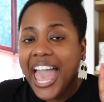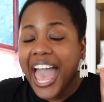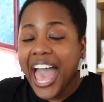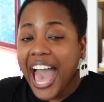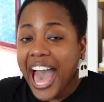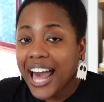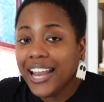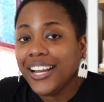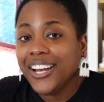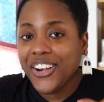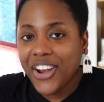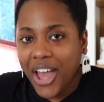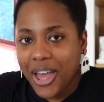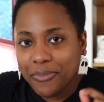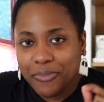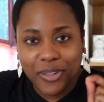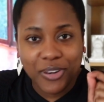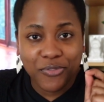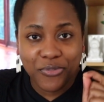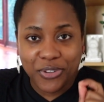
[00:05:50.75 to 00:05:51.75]
Had it
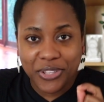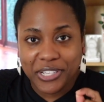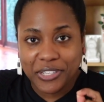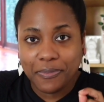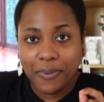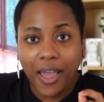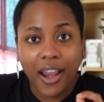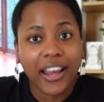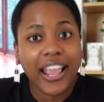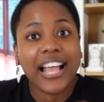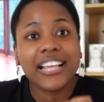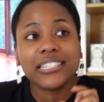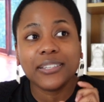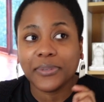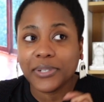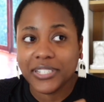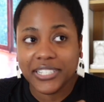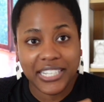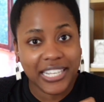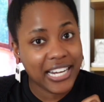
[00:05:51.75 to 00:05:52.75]
not been for this podcast, I
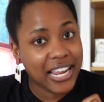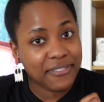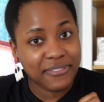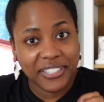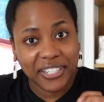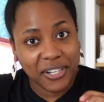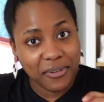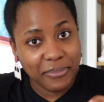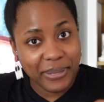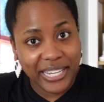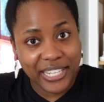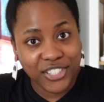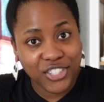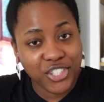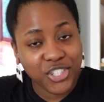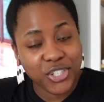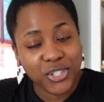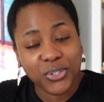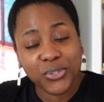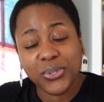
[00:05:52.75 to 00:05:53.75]
would have DNF'd it on page
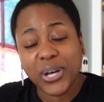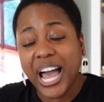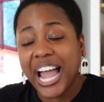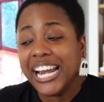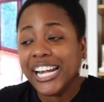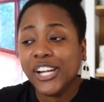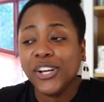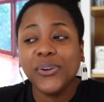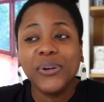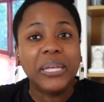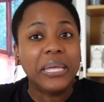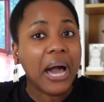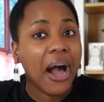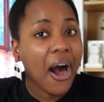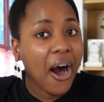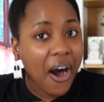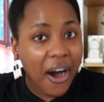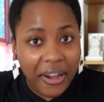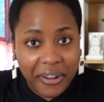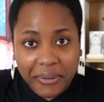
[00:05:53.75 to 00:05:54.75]
two. I knew it
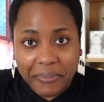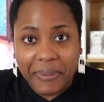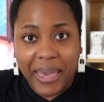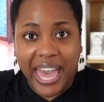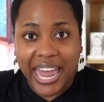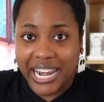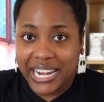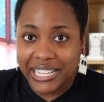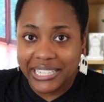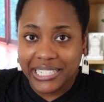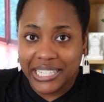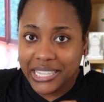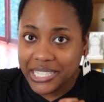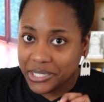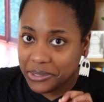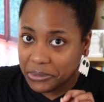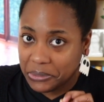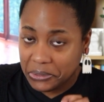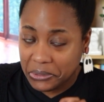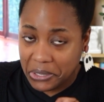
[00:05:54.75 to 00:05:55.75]
automatically.
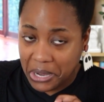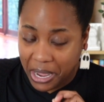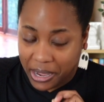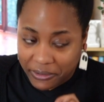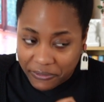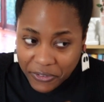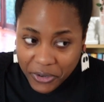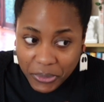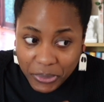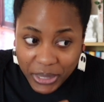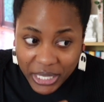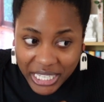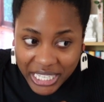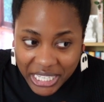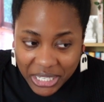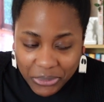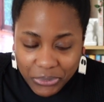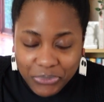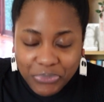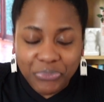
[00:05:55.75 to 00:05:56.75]
This was not for
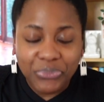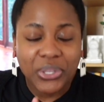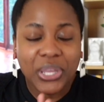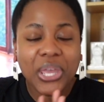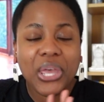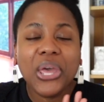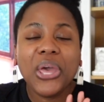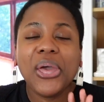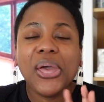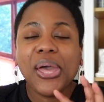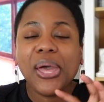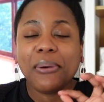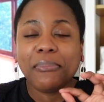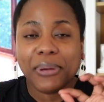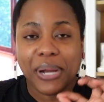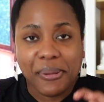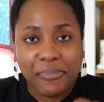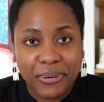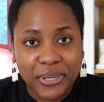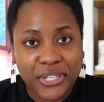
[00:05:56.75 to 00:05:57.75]
me.
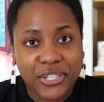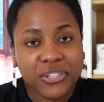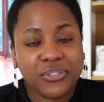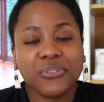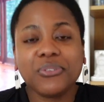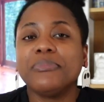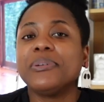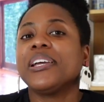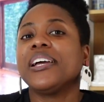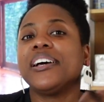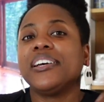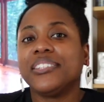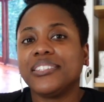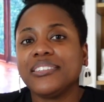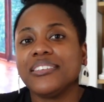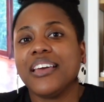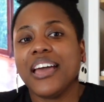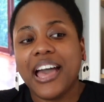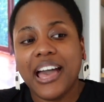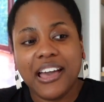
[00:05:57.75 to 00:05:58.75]
But I pushed through
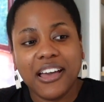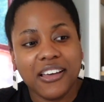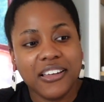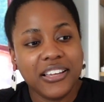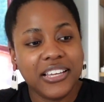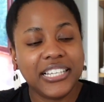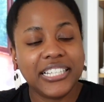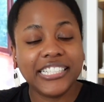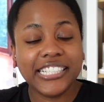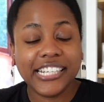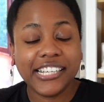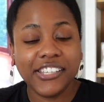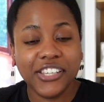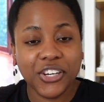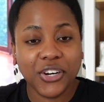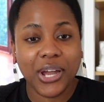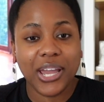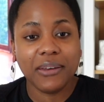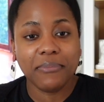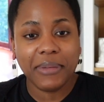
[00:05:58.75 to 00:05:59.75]
because I
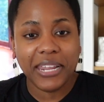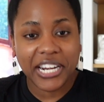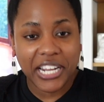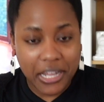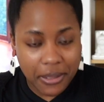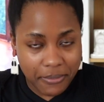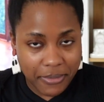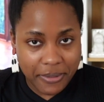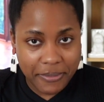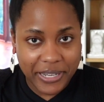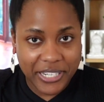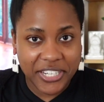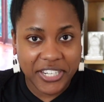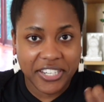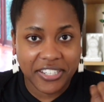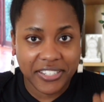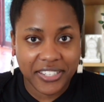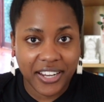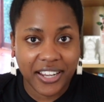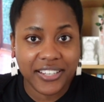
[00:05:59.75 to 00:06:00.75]
had made a commitment to
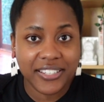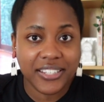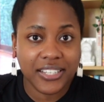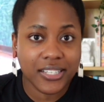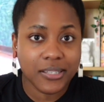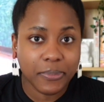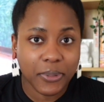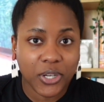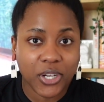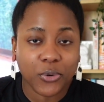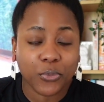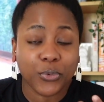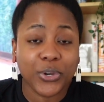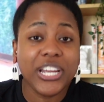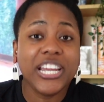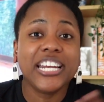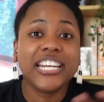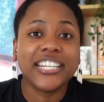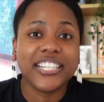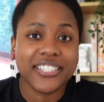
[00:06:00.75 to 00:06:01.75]
discuss this book.
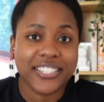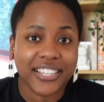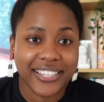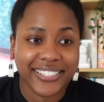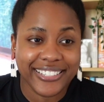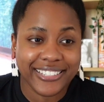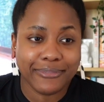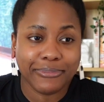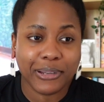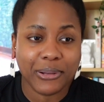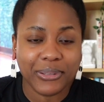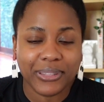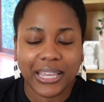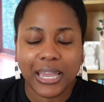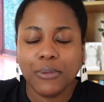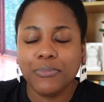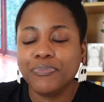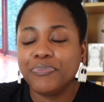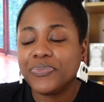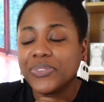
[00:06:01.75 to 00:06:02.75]
Read and discuss this book with
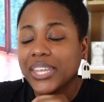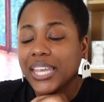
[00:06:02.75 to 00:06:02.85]
them.